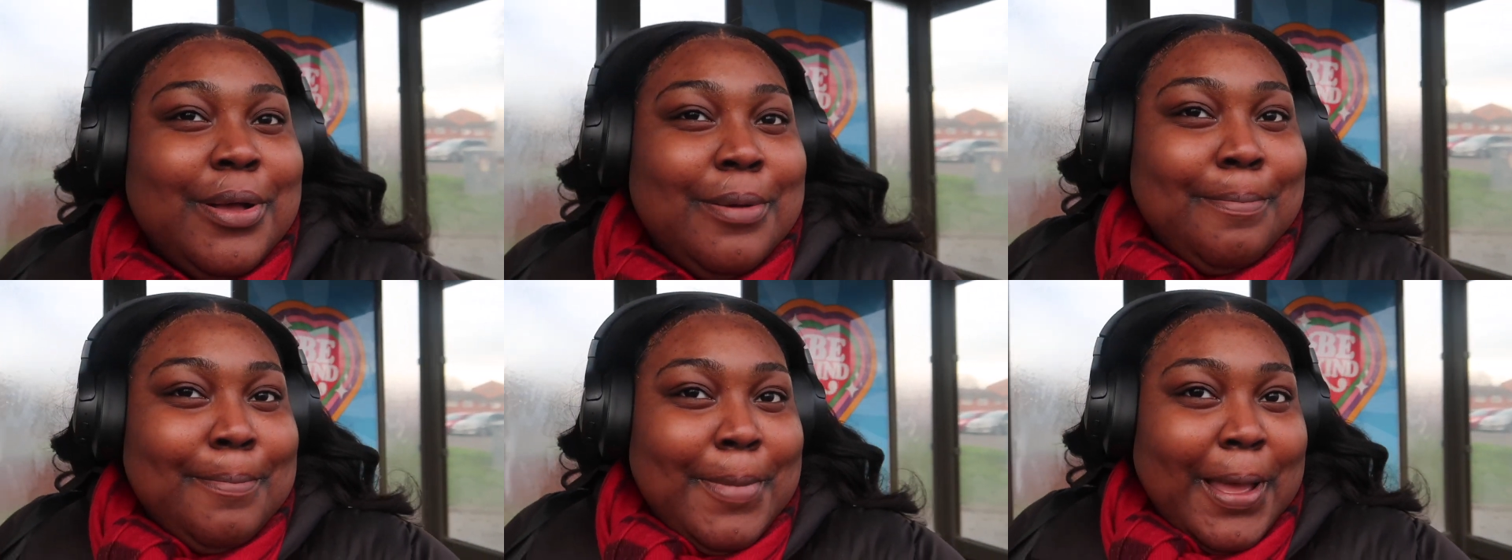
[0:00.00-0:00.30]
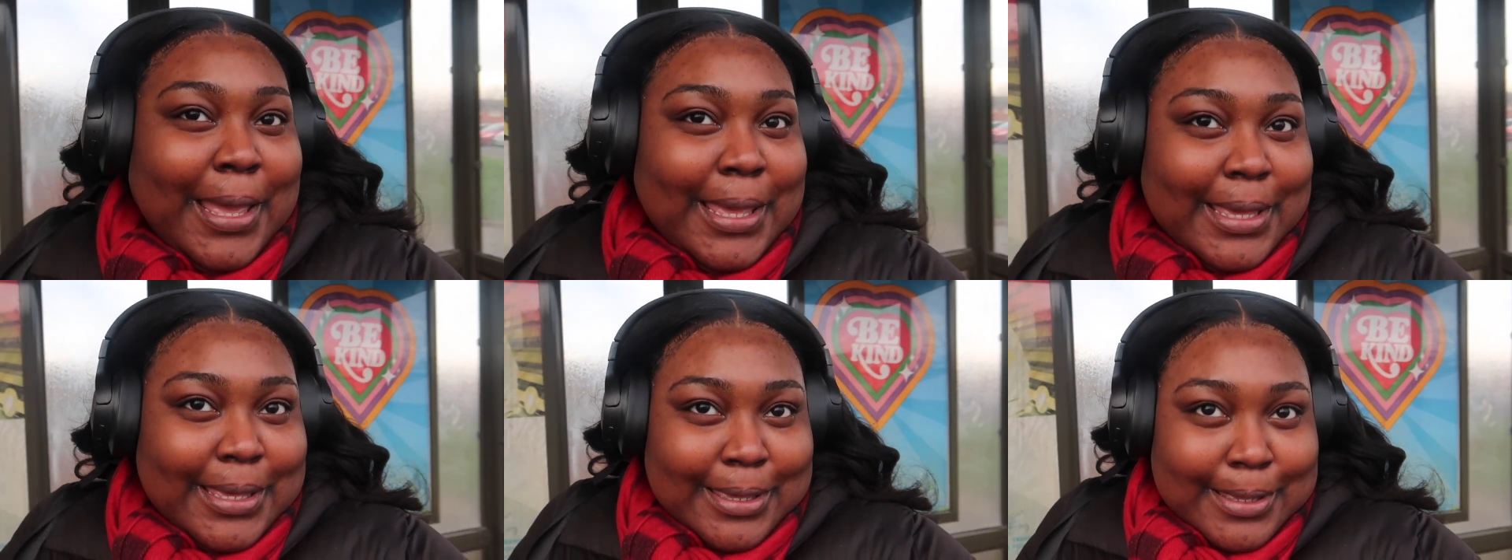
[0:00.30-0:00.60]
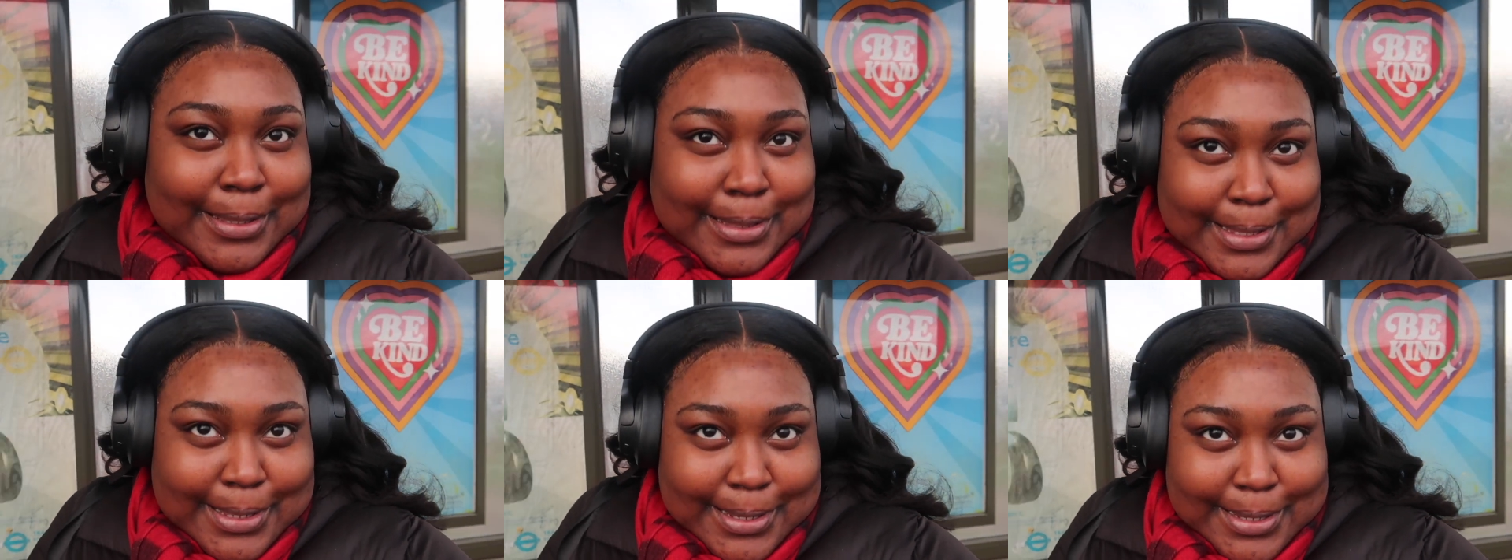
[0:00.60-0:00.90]
my
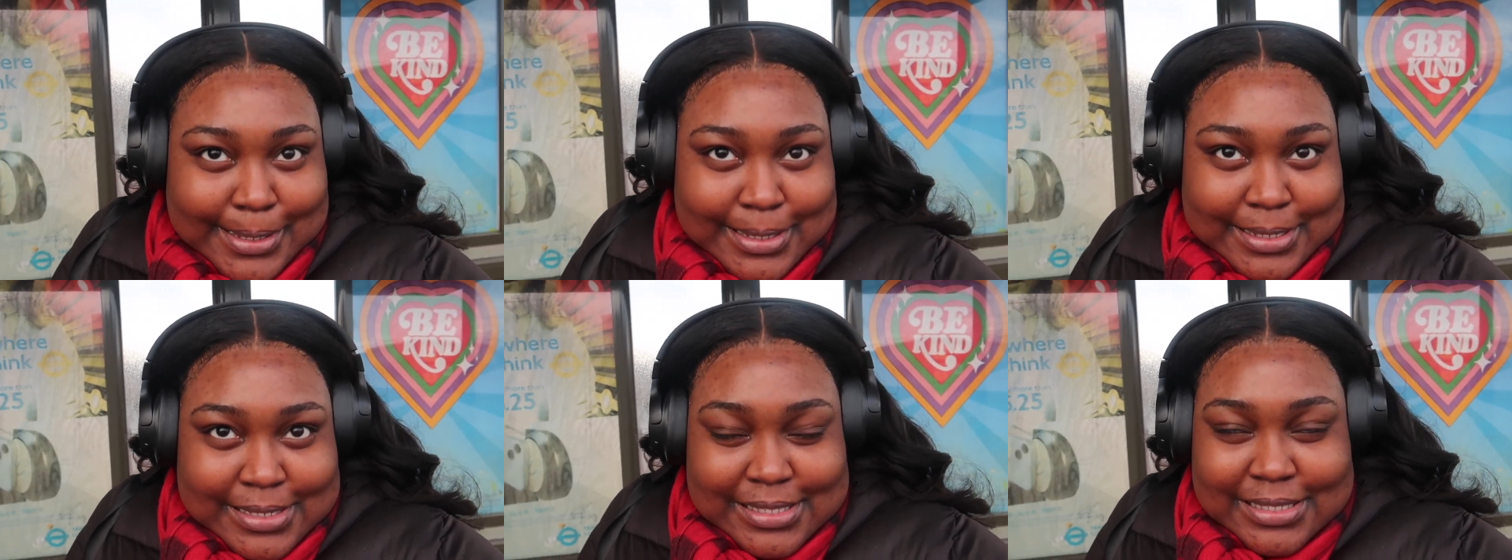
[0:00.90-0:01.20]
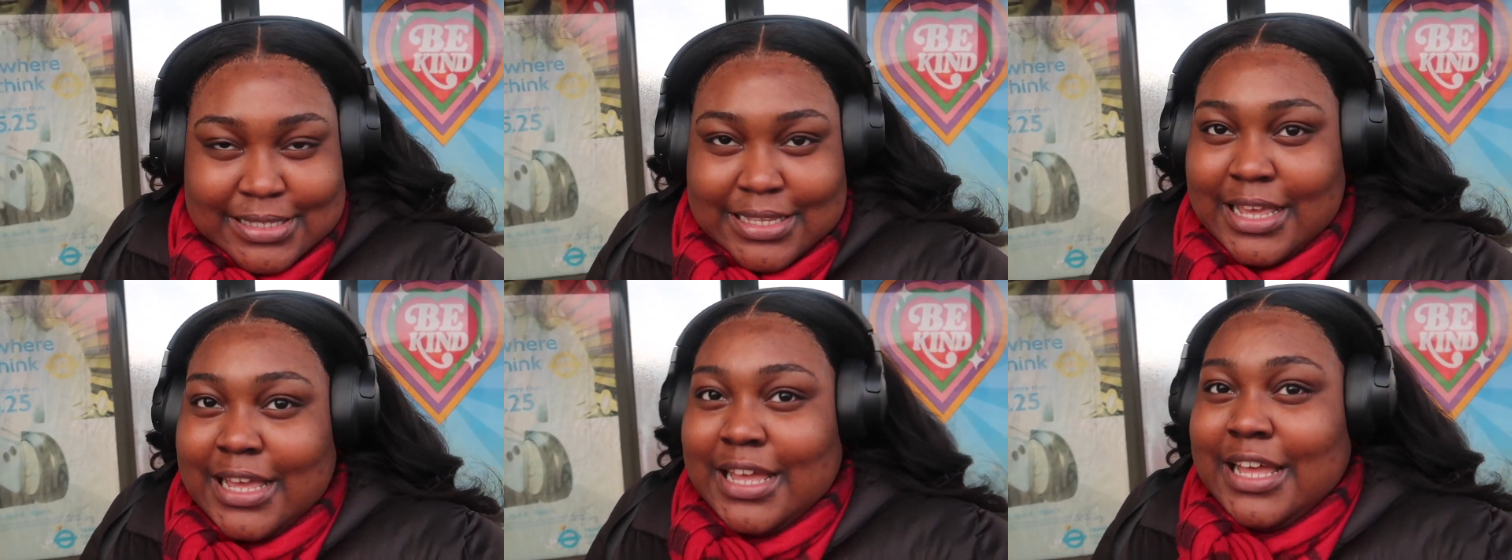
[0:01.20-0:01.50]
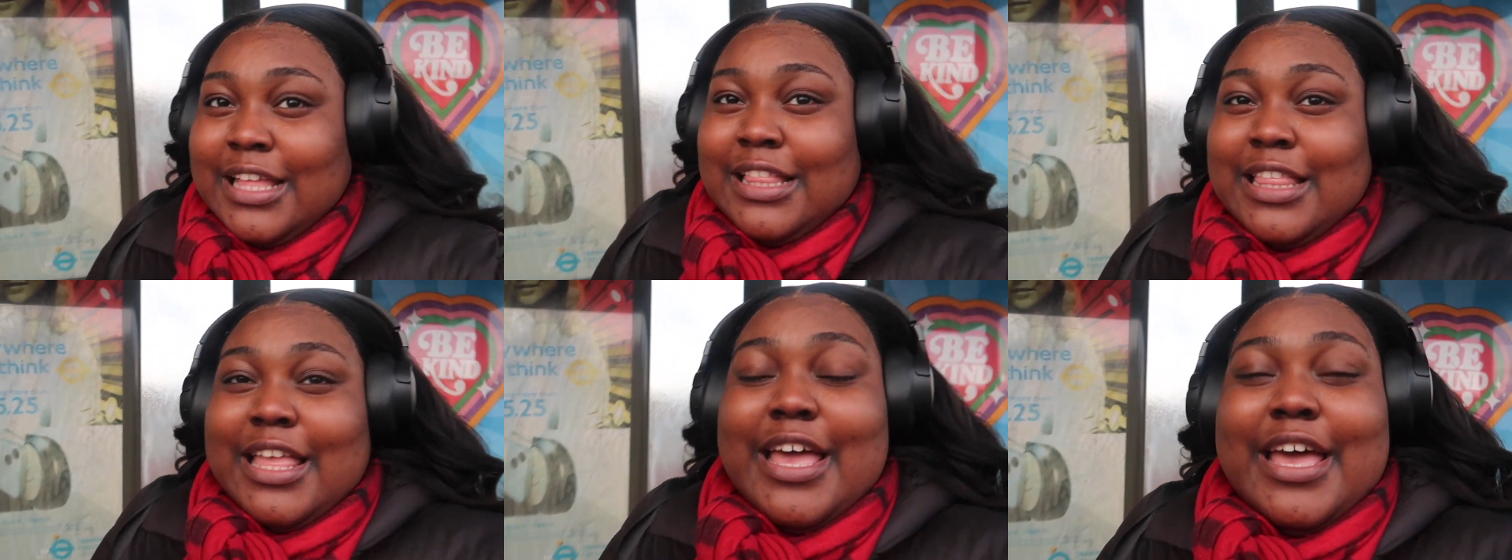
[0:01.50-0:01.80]
goodness
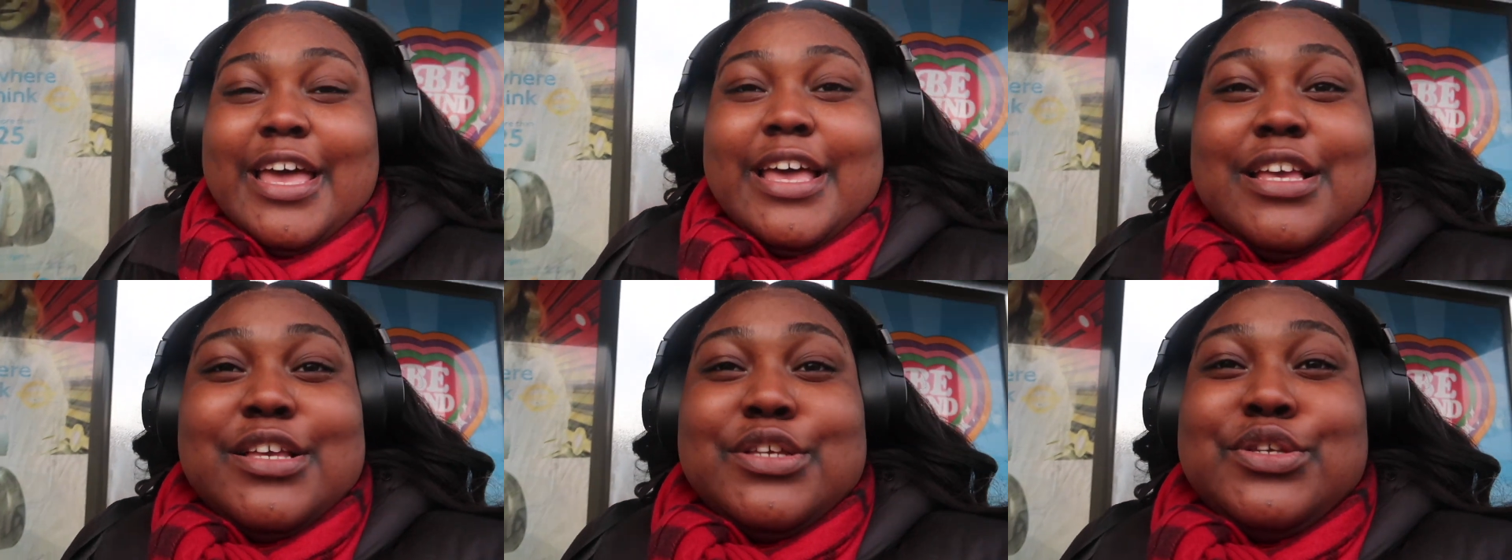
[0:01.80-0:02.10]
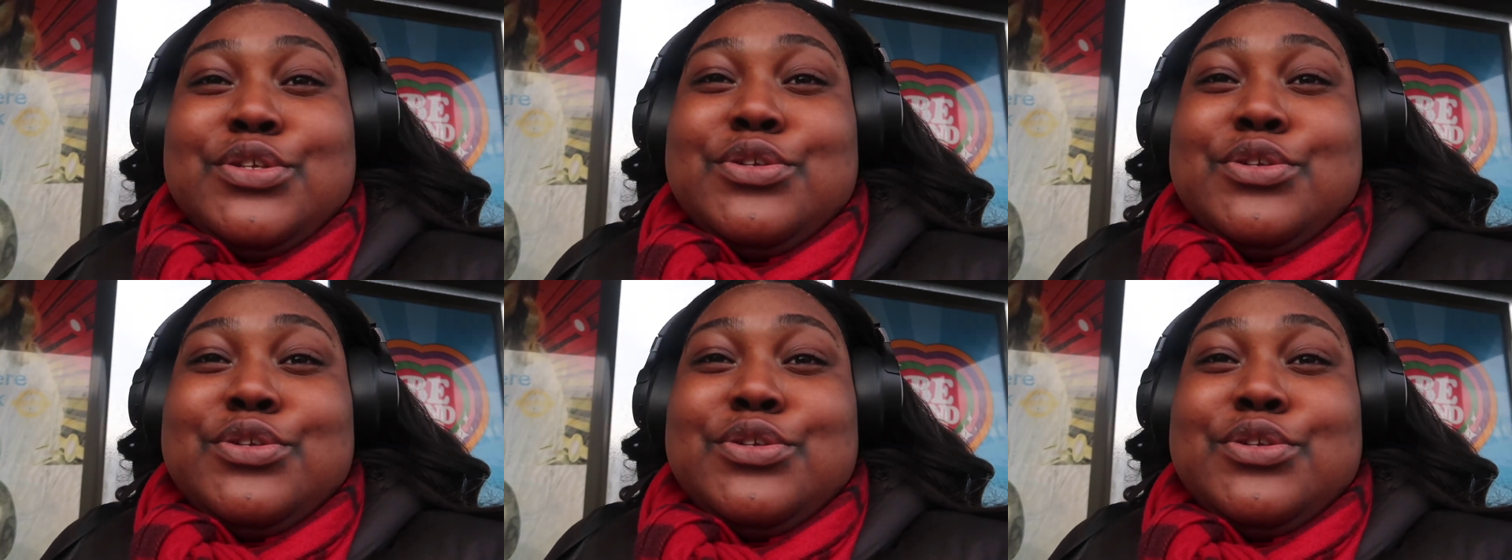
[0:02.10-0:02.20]
the hair is